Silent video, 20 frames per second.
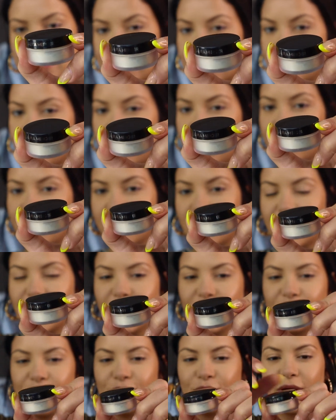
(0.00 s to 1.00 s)
setting powder.
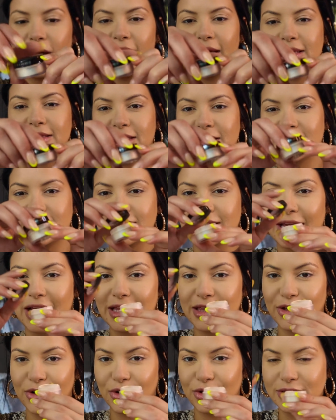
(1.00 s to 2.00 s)
You guys, this is like
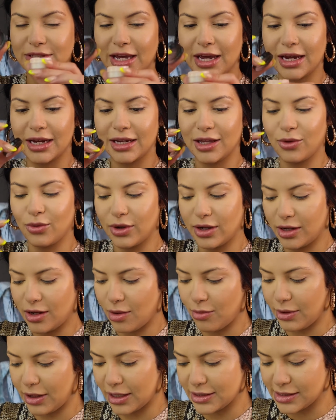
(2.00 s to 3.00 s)
a little tiny one
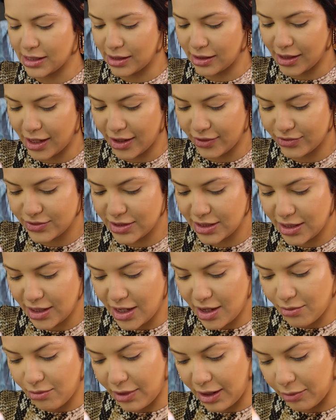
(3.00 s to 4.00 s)
because I left
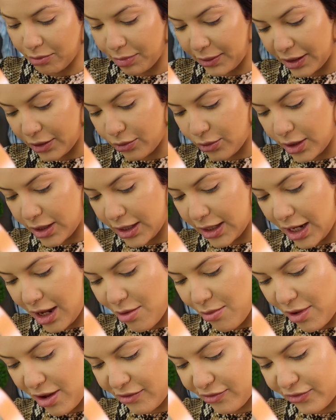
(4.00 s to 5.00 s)
my big one
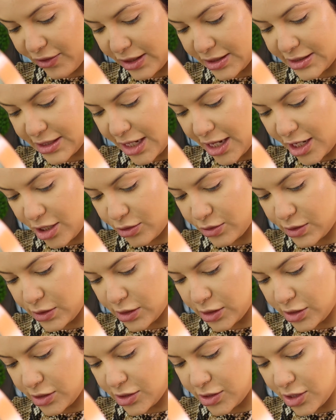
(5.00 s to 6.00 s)
at my friend's
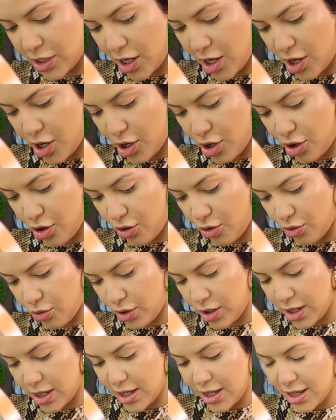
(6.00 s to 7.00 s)
house,
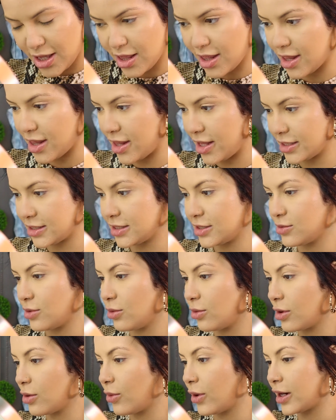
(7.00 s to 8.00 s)
so this is
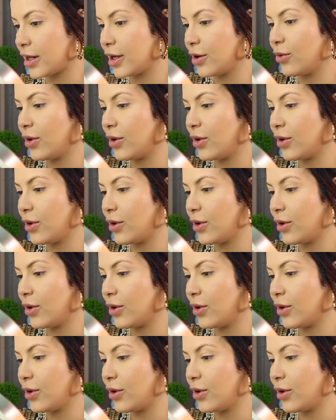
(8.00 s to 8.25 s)
what we're working